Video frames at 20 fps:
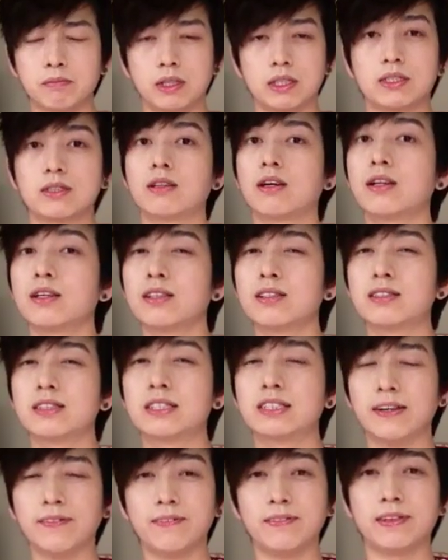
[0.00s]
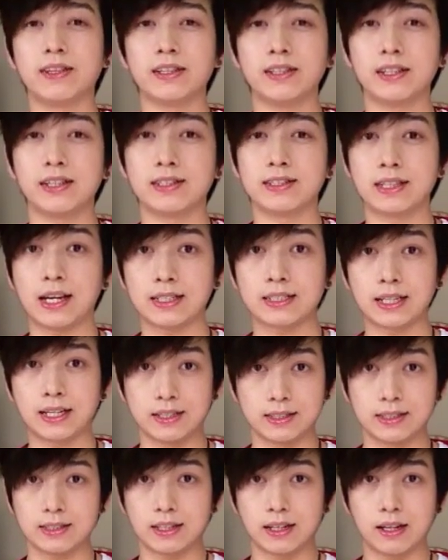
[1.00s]
It's not a definite exact
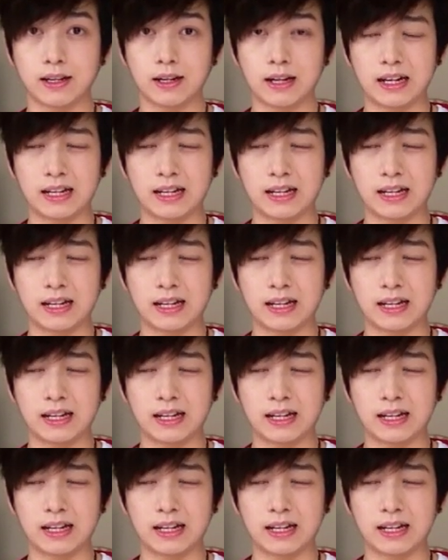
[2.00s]
answer,